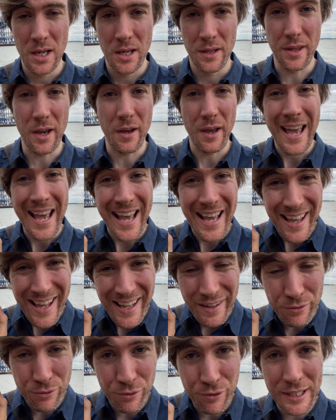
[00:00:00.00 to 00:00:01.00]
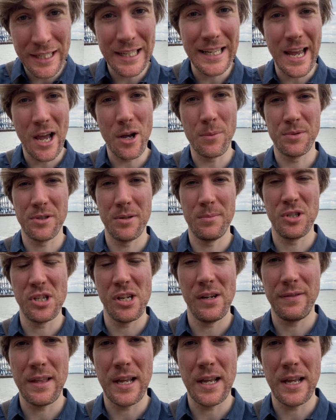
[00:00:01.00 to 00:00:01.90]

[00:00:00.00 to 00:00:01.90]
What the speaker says: that really helps them achieve